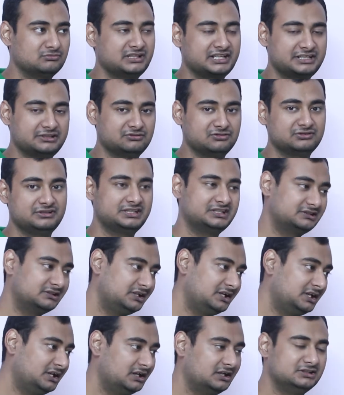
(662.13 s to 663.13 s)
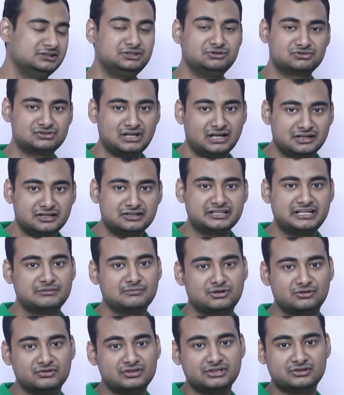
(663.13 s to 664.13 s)
from like you know it a new standard
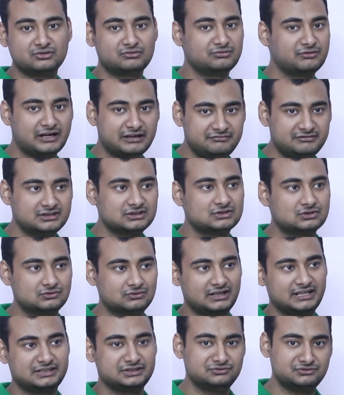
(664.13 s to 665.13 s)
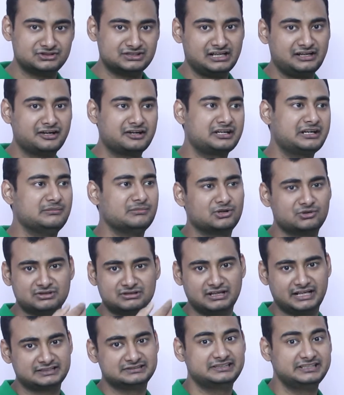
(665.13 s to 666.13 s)
came out it took five years to like new standard came
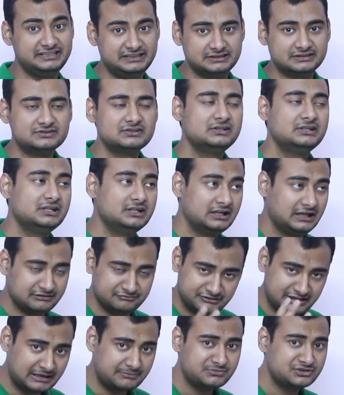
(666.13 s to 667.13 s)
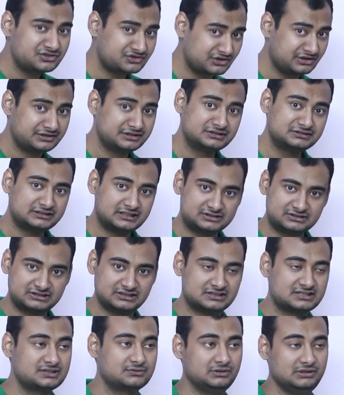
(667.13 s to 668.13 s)
out like three years and we have been shrinking that
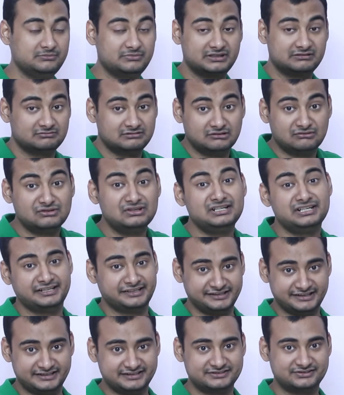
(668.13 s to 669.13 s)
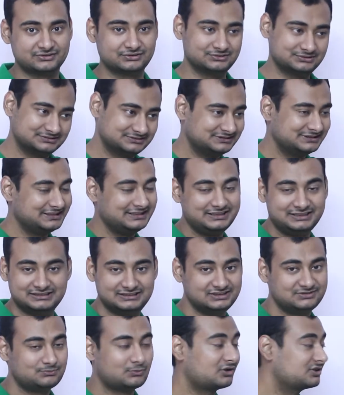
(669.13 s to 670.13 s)
successfully but the world ended so
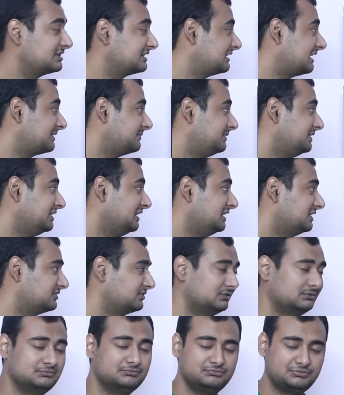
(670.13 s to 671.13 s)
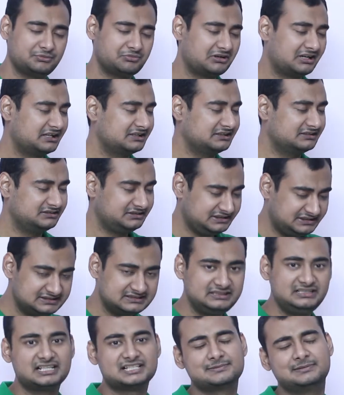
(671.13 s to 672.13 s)
this process process has been delayed. So people are
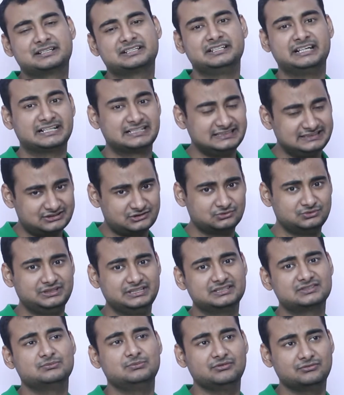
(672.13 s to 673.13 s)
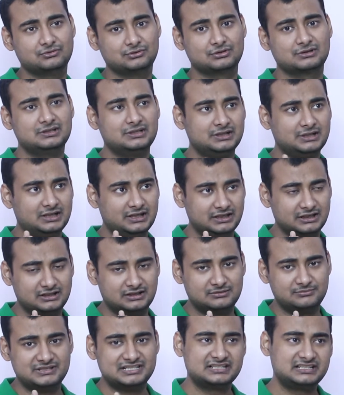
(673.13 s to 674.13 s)
easily expecting at least two years before
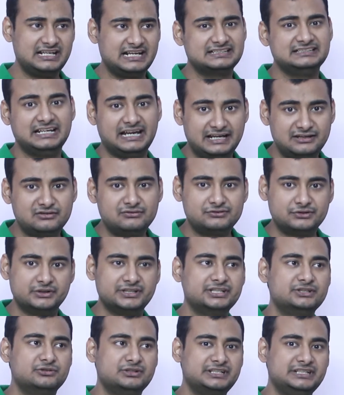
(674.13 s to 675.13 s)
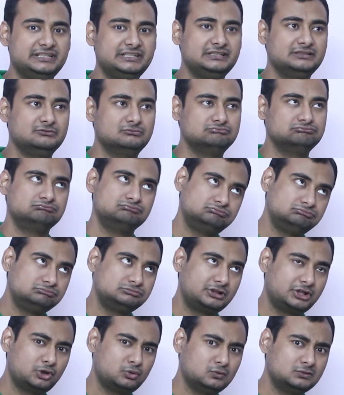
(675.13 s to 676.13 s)
uh, basically at the end of
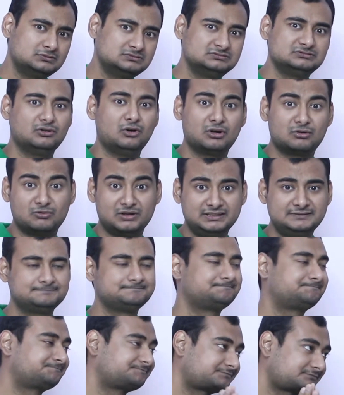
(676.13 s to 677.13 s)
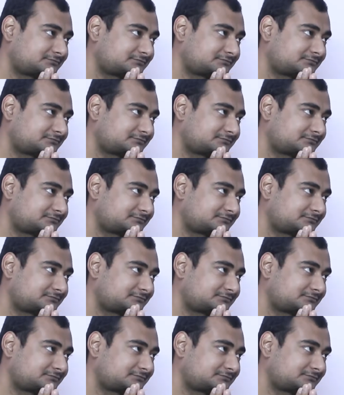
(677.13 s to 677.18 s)
2022 or one